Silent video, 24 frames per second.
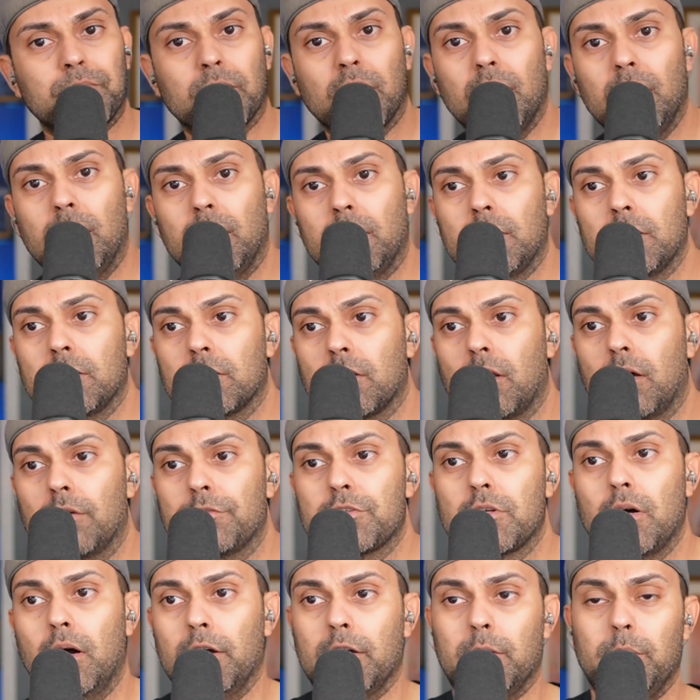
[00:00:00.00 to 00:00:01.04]
and he loves
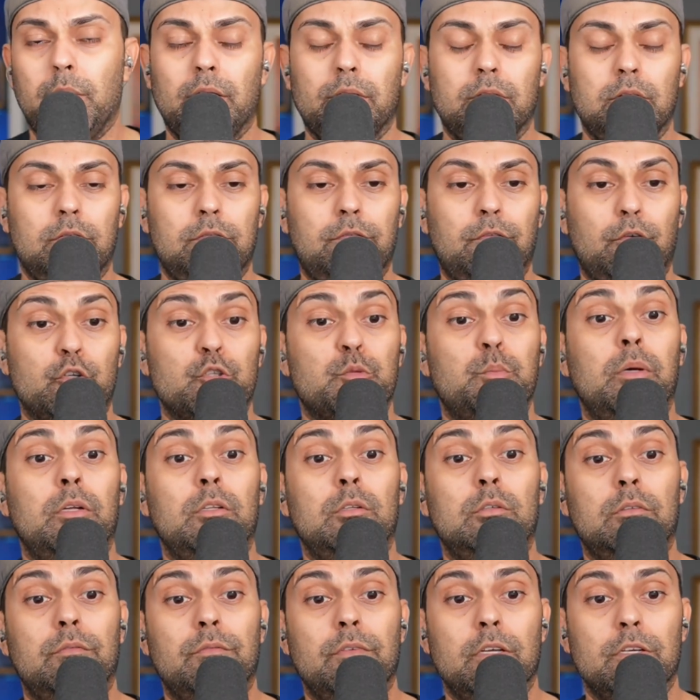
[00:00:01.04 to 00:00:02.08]
talking about the first
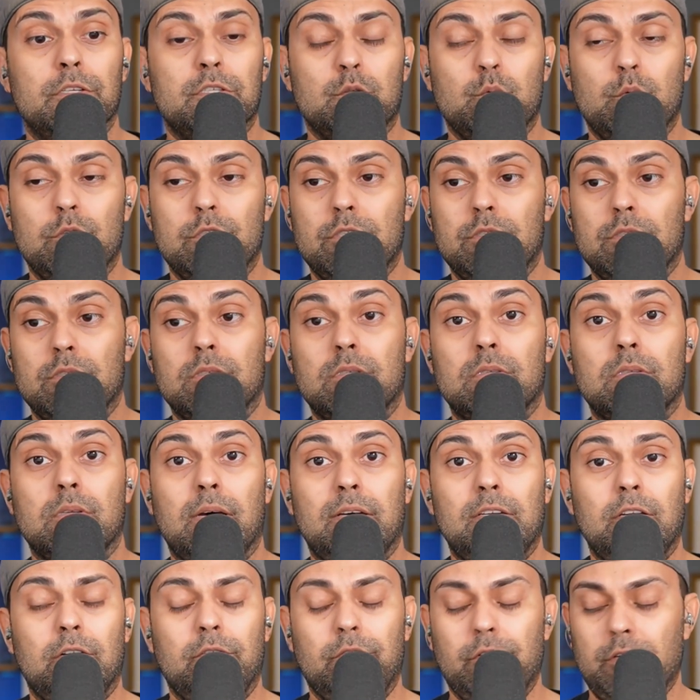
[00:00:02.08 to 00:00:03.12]
pillar of NIST, which is
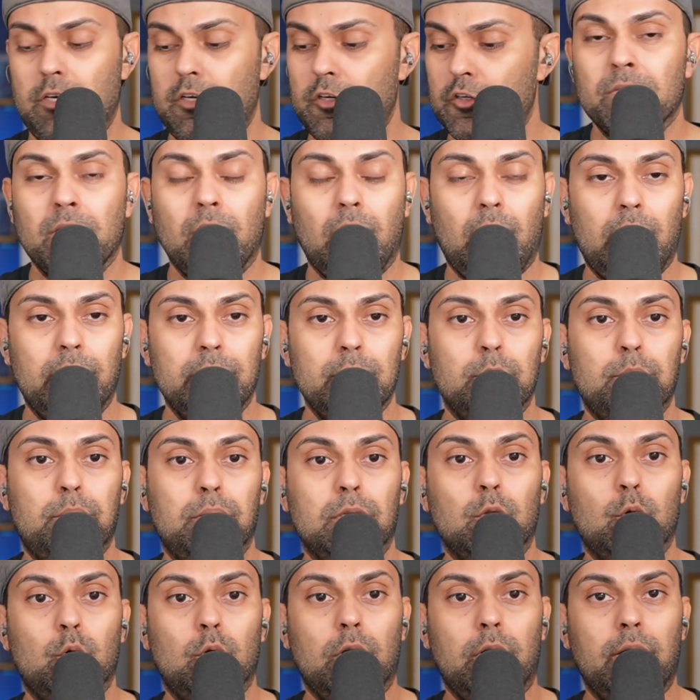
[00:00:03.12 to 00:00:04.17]
identification. I
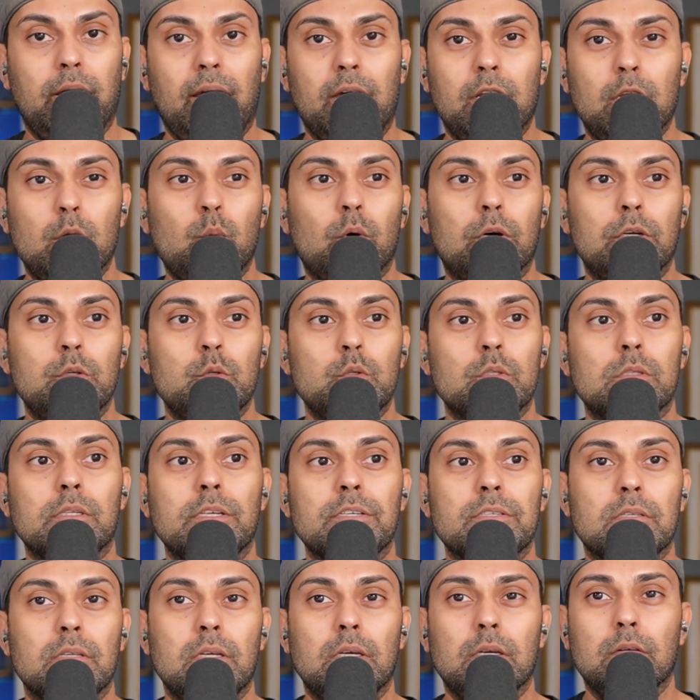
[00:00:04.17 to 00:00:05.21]
implore anyone who's
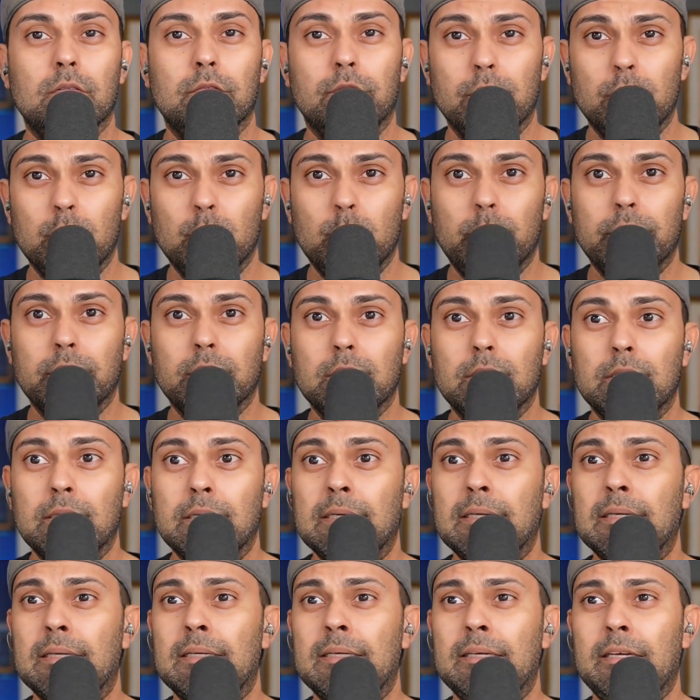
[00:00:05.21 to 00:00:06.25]
listening, viewing,
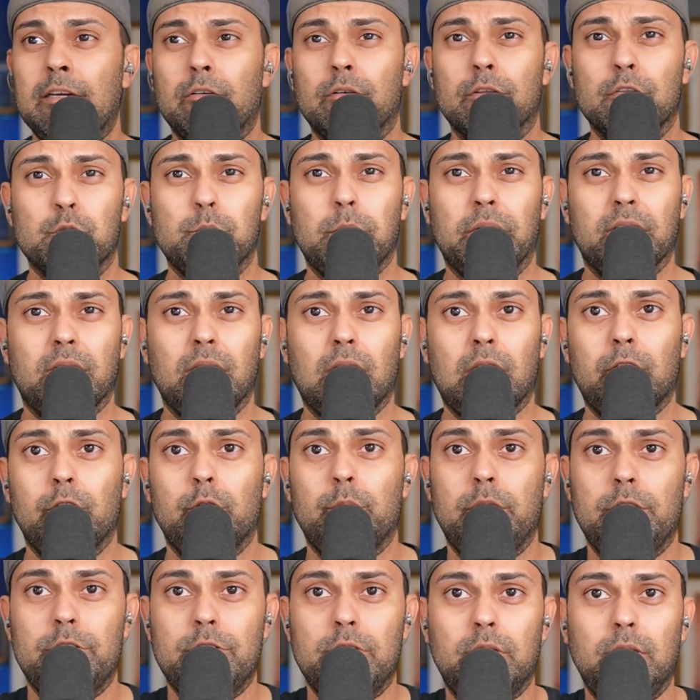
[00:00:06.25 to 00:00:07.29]
hearing this by carrier
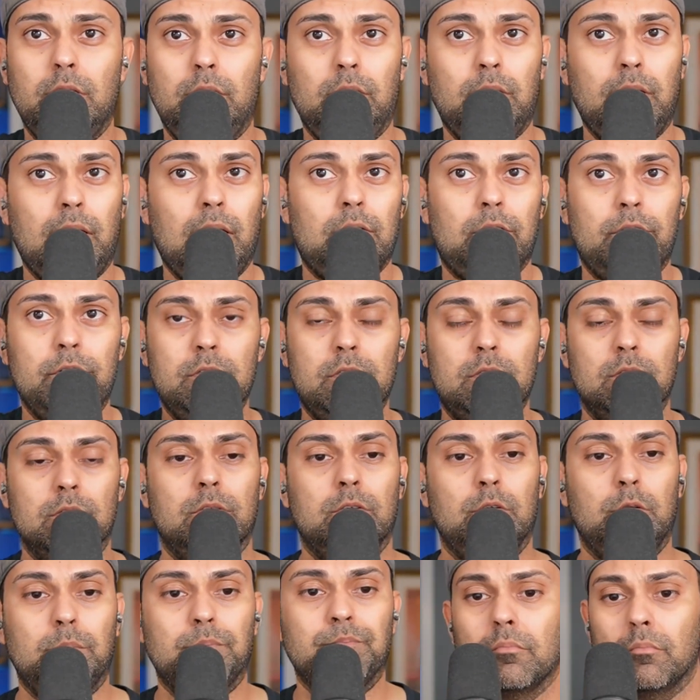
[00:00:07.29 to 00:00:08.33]
pigeon, you know, however you
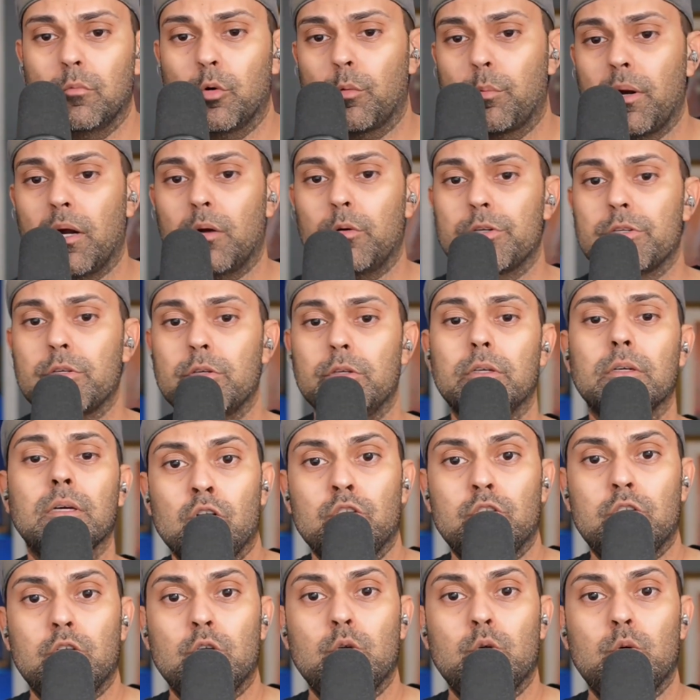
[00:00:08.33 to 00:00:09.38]
consume, more power to you.
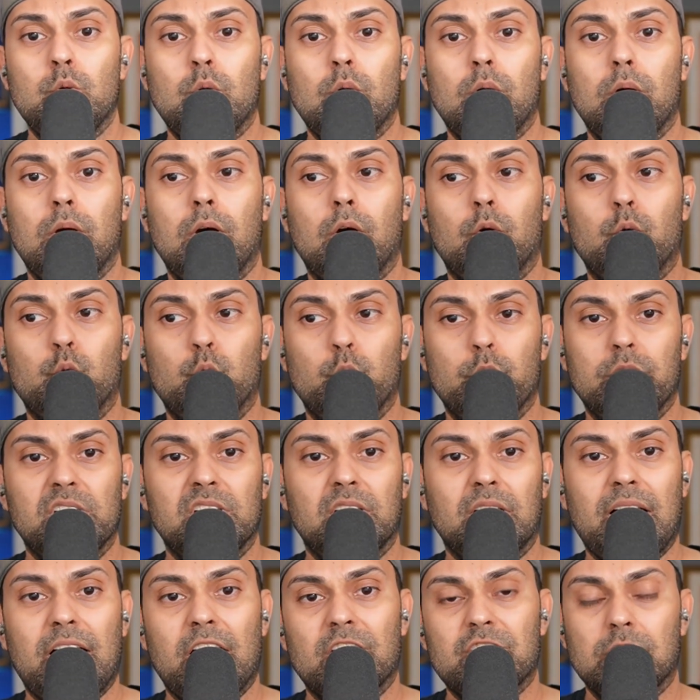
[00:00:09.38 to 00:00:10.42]
Do a
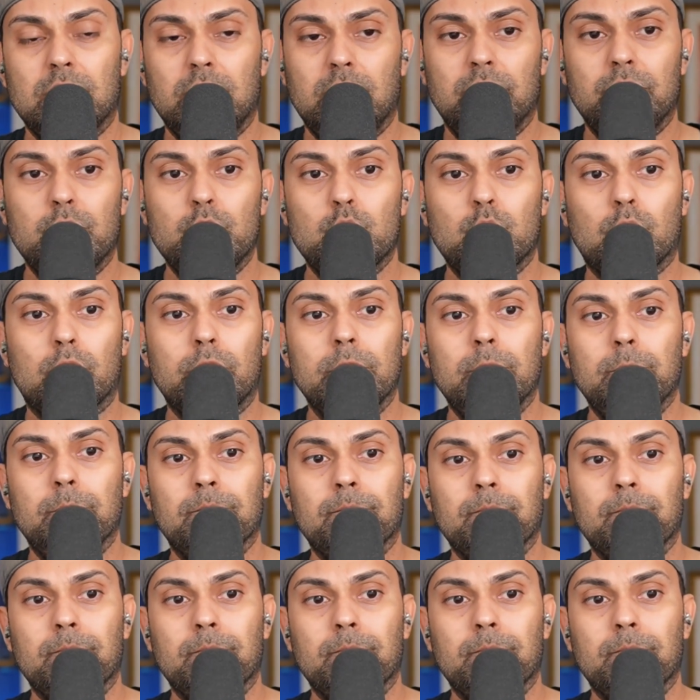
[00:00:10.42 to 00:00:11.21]
real asset inventory